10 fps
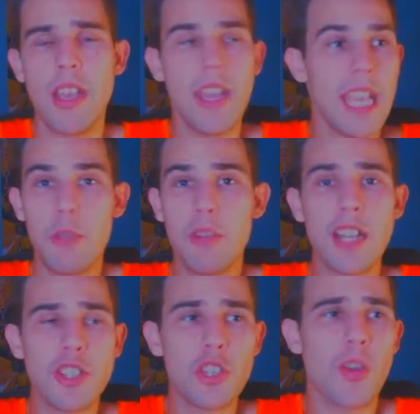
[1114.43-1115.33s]
He would
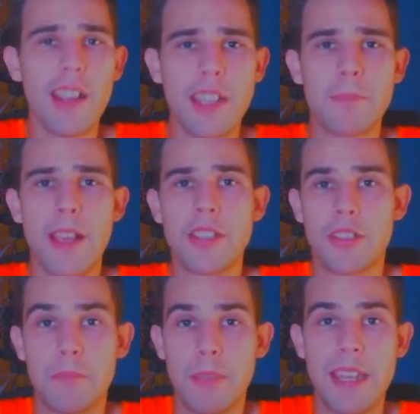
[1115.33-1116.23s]
actually try his best to
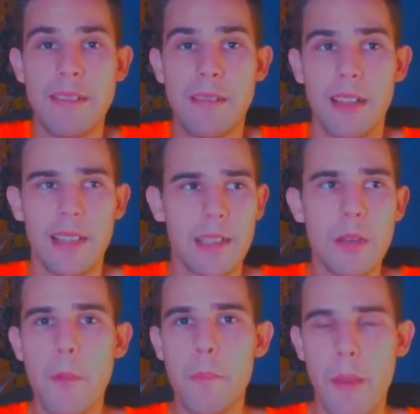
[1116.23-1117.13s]
be like a bit of
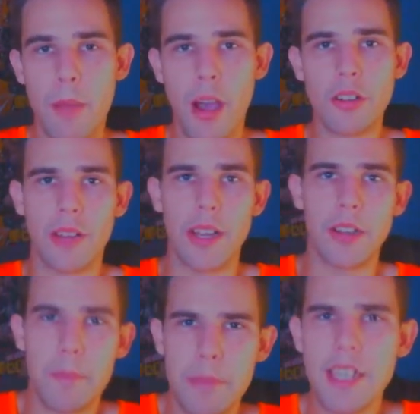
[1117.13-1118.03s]
a, a moderator,
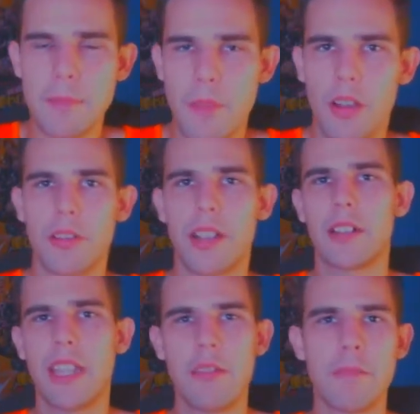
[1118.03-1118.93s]
a peace moderator.
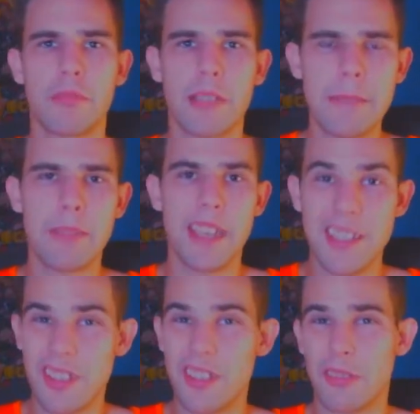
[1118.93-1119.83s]
He would bring peace
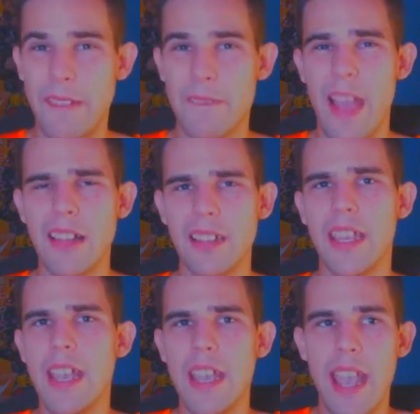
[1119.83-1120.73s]
to the Great Valley.
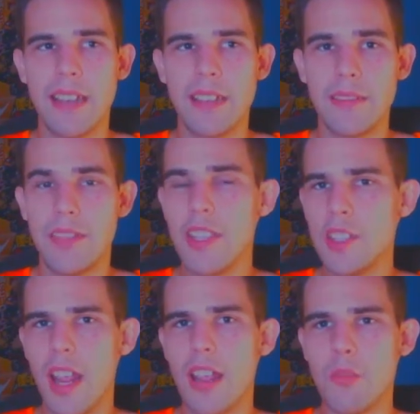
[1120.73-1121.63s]
And in this
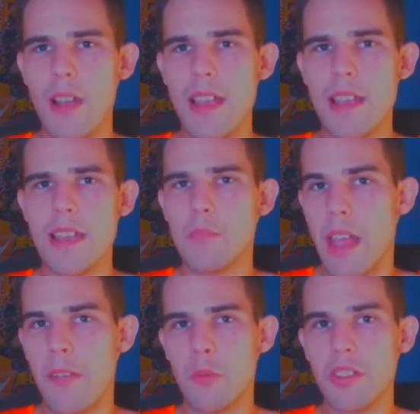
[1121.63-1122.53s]
kind of way, way,
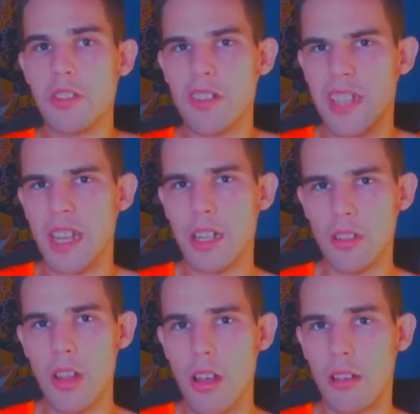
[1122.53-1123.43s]
everyone starts getting
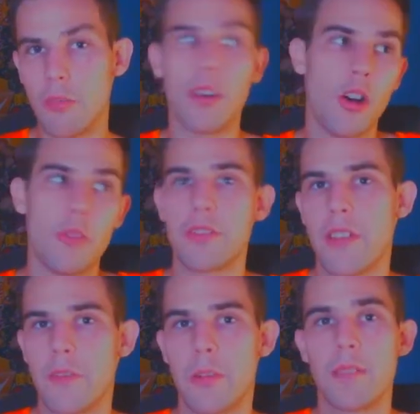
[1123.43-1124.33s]
along. Well, almost
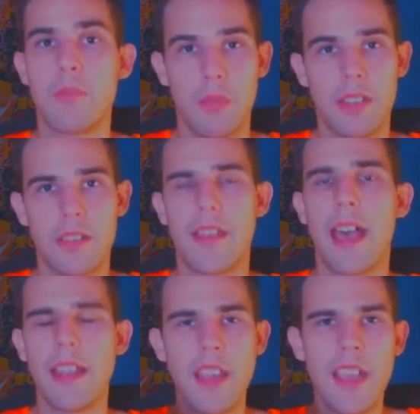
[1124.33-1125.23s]
everybody, but we'll get to
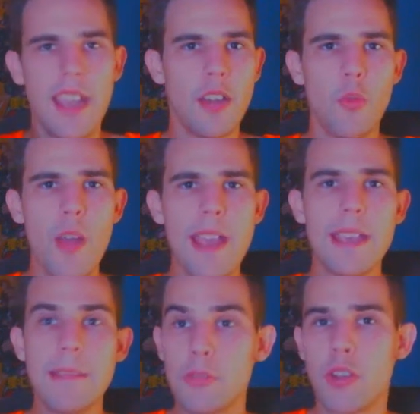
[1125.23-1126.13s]
that. In a
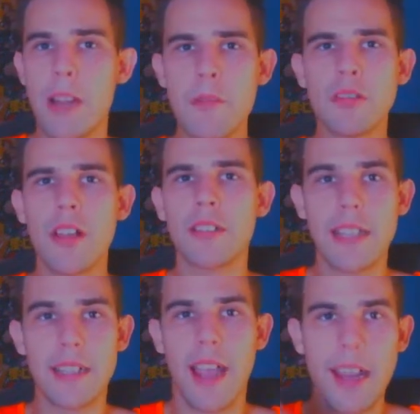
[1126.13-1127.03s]
way, Grandpa
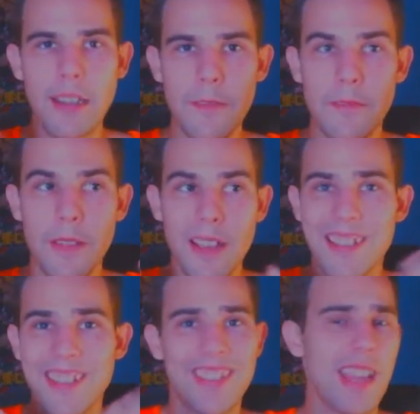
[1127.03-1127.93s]
Longneck kind of
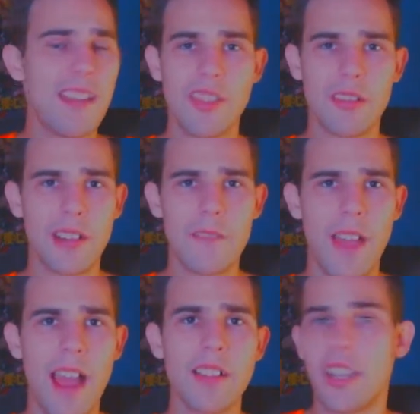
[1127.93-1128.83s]
saves the Great
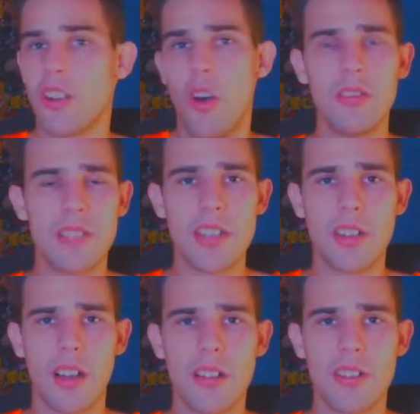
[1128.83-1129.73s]
Valley and all these
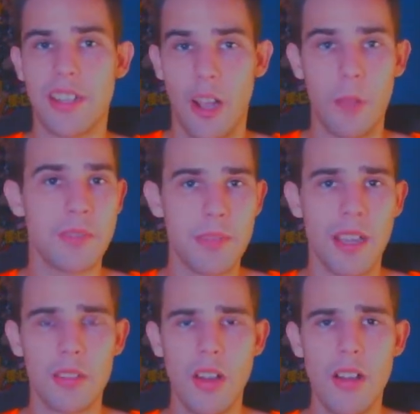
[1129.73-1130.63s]
herds and helps them get
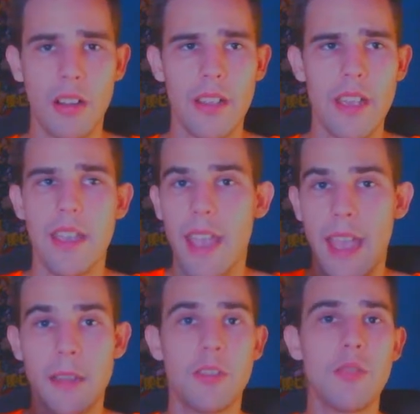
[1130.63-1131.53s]
along. And
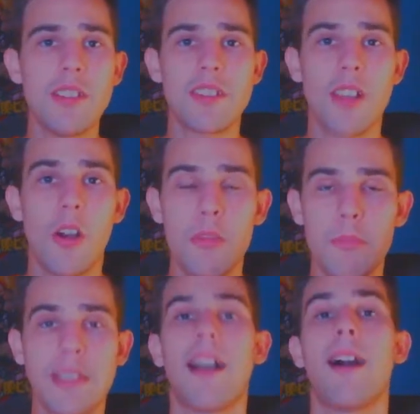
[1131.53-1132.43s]
in doing so,
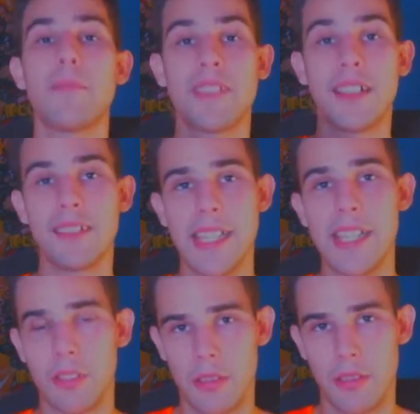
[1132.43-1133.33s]
becomes the
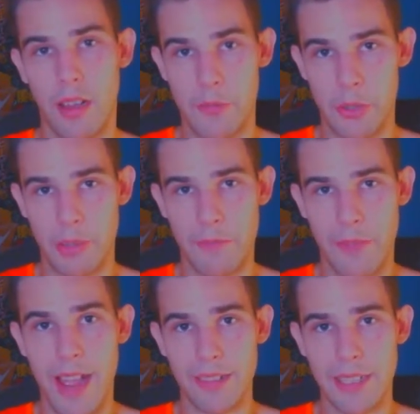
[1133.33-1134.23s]
leader of the Great
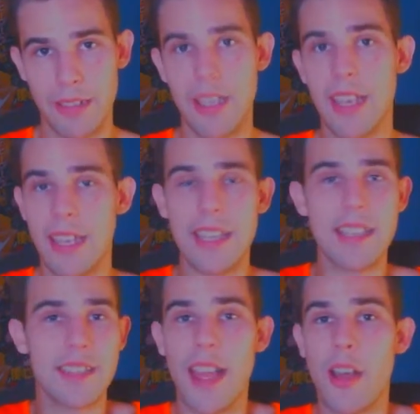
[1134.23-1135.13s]
Valley. He is
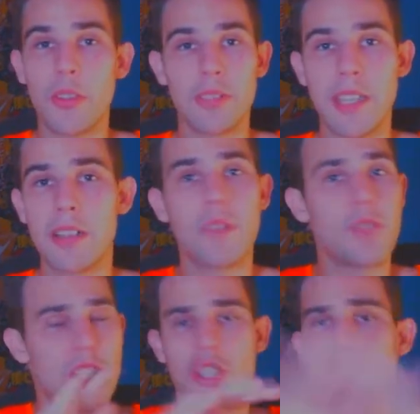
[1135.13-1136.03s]
now the leader of
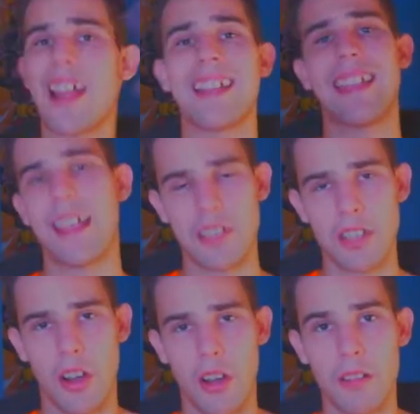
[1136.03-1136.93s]
this gigantic
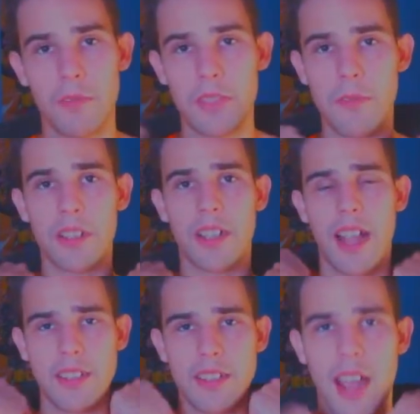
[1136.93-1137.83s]
herd of different
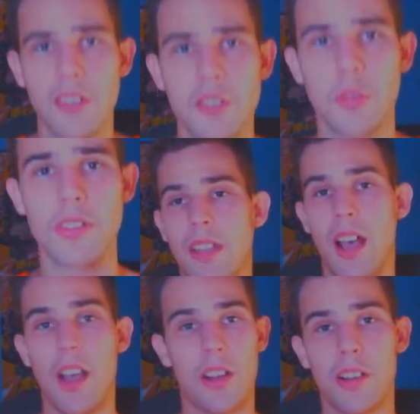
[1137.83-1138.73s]
kinds of dinosaurs,
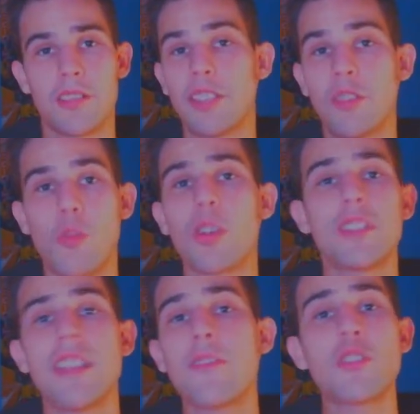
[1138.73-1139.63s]
a herd that the world had
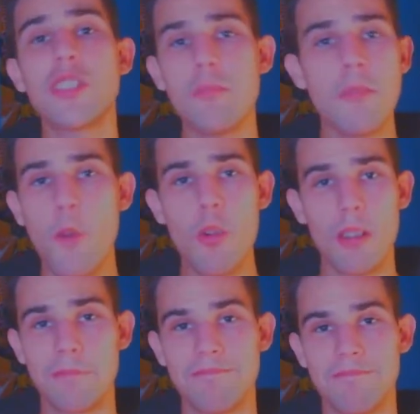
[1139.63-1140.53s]
never seen
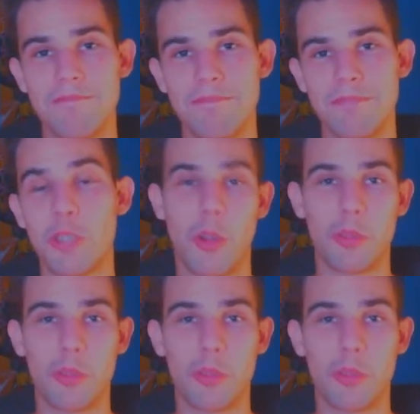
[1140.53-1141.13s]
before, to quote the